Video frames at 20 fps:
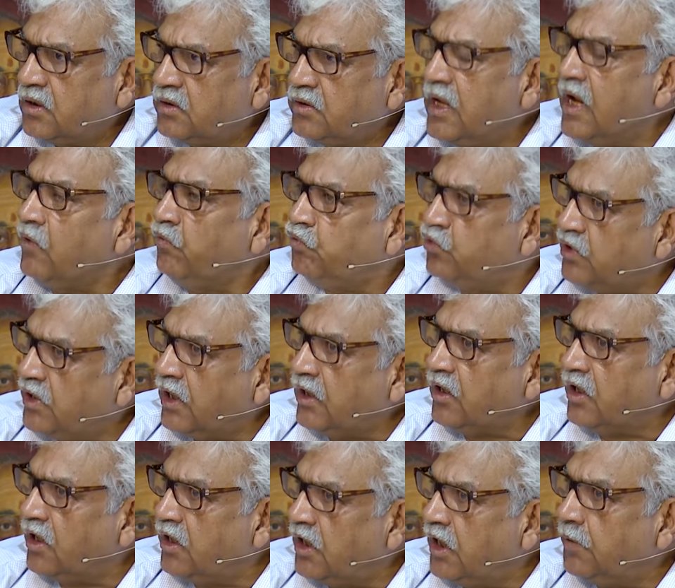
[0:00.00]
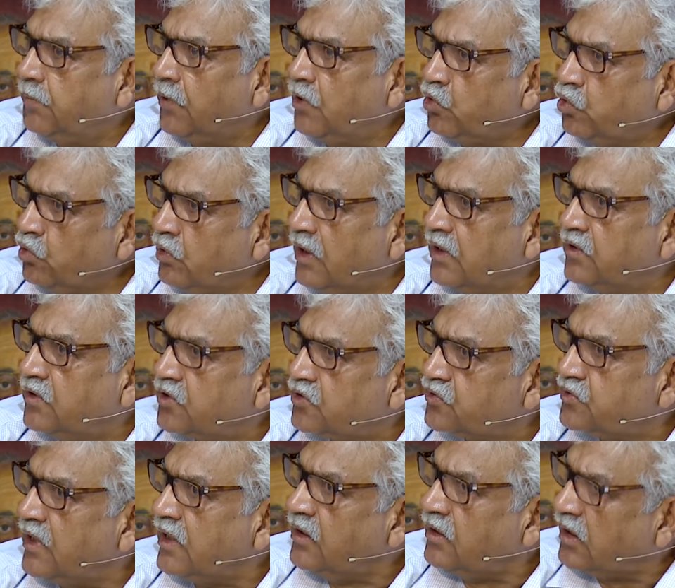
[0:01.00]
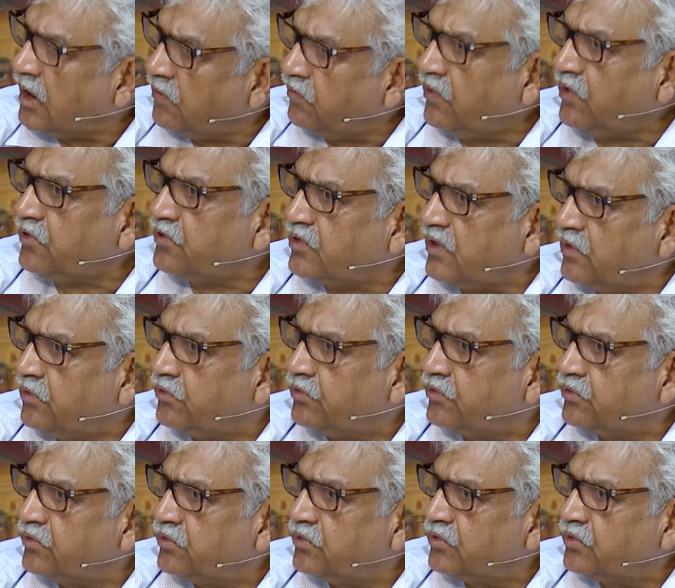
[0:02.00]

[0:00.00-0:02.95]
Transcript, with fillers: that we are unable to understand ourselves.